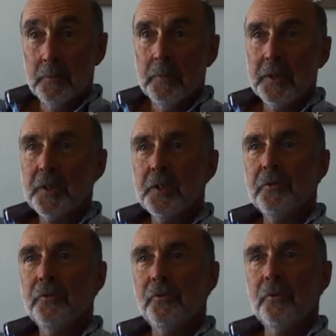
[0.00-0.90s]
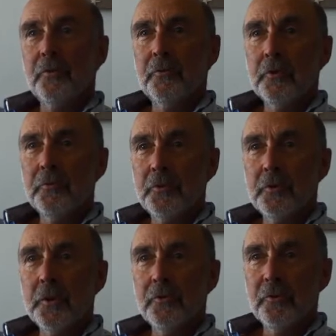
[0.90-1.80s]
my skills in offering
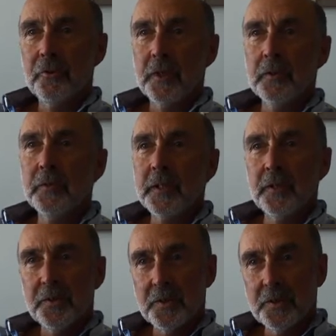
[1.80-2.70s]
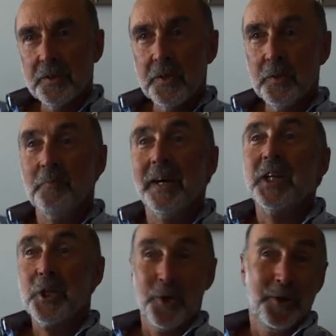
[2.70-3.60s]
four years of psychoanalysis didn't
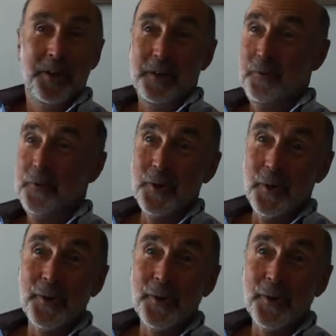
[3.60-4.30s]
match with the mm.